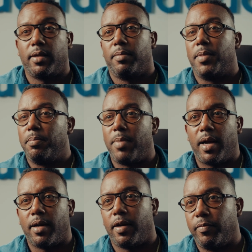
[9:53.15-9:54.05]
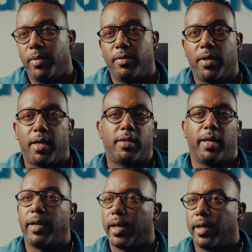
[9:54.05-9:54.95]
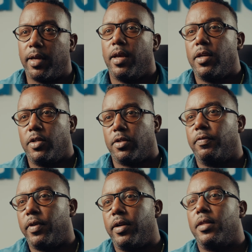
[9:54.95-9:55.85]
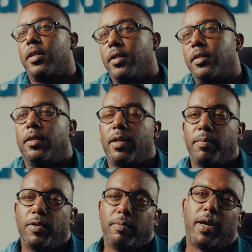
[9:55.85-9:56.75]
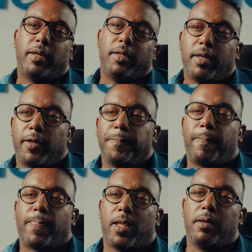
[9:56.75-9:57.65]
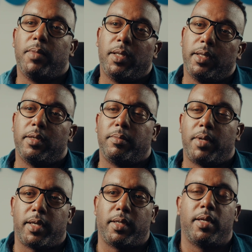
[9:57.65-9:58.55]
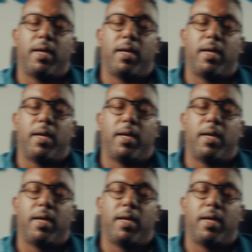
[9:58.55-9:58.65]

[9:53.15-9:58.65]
My bag have Blue Dot. Like, just very intentional about branding and building the brand.